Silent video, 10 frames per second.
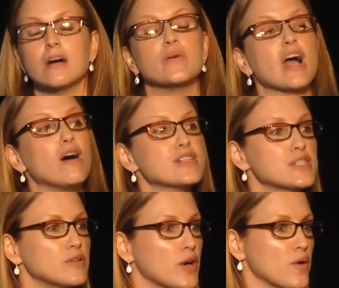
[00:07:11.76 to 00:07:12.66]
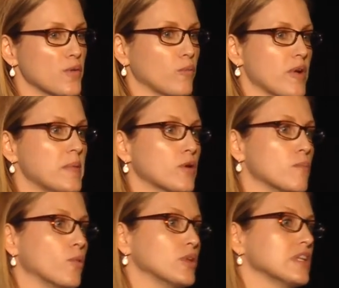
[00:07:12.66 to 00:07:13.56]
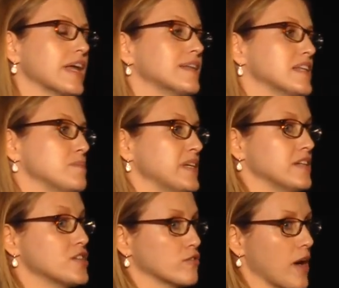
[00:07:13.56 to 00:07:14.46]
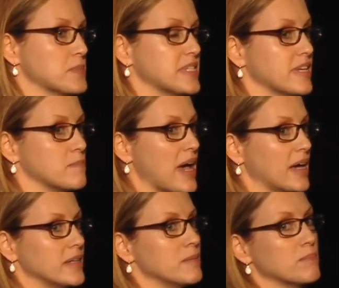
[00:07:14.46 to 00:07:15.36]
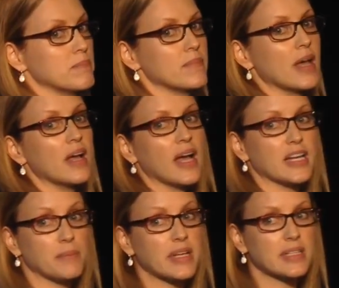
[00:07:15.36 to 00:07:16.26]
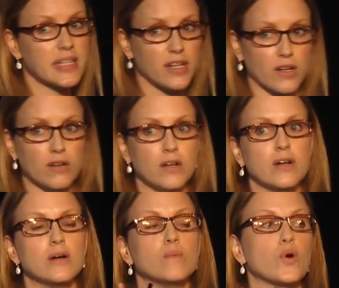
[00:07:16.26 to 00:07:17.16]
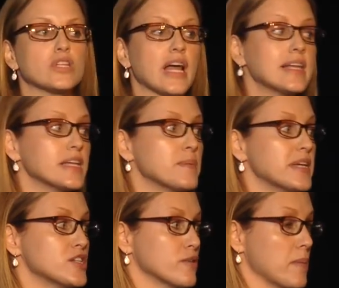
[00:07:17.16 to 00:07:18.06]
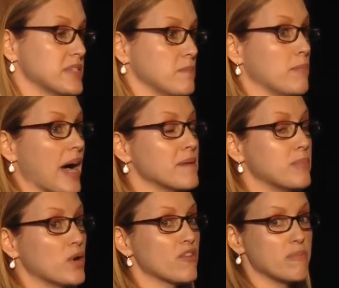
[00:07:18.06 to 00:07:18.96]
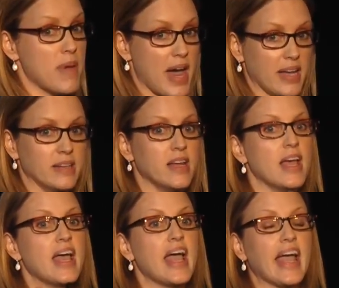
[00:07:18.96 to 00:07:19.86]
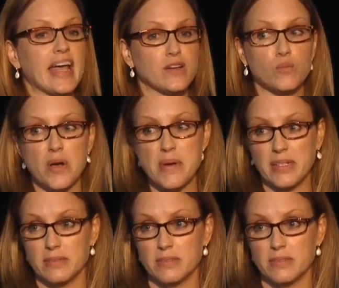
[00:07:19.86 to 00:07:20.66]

We also know that women are more likely to be interrupted than men, and to be clear, more likely to be interrupted by both men and women.